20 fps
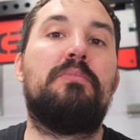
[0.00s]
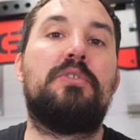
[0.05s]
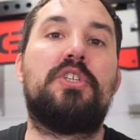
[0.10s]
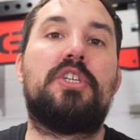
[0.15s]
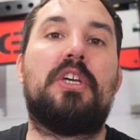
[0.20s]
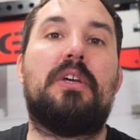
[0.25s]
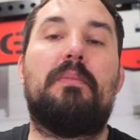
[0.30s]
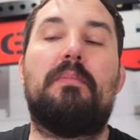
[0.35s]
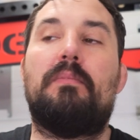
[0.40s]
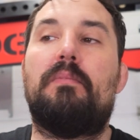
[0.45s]

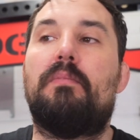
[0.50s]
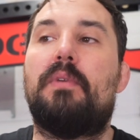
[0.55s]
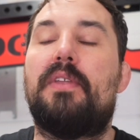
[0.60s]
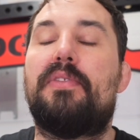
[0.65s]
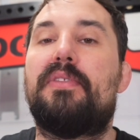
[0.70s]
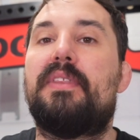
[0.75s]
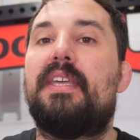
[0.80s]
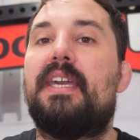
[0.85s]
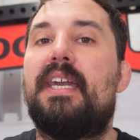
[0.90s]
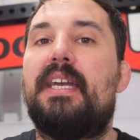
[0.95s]
gym
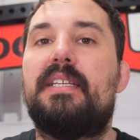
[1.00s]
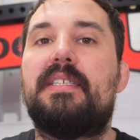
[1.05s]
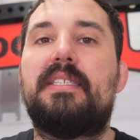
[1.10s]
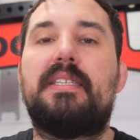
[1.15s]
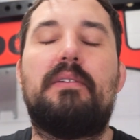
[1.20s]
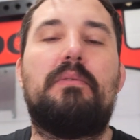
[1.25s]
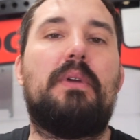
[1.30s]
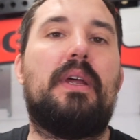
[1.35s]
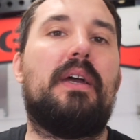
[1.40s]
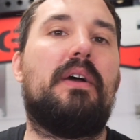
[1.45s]
with
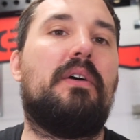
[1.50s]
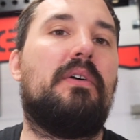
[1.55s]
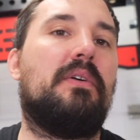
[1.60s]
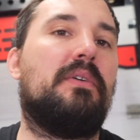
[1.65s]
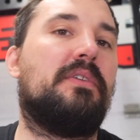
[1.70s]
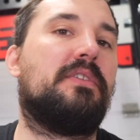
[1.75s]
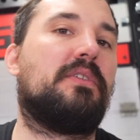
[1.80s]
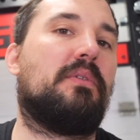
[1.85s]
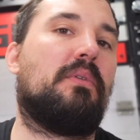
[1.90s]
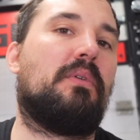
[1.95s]
kids
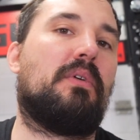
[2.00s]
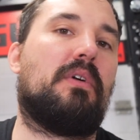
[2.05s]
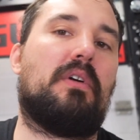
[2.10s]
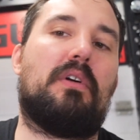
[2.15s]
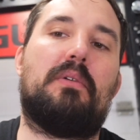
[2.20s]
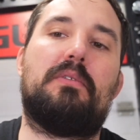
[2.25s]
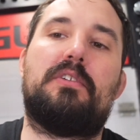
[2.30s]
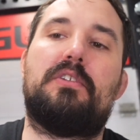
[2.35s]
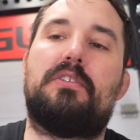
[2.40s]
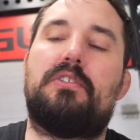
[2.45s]
around
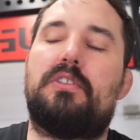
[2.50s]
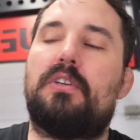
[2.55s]
or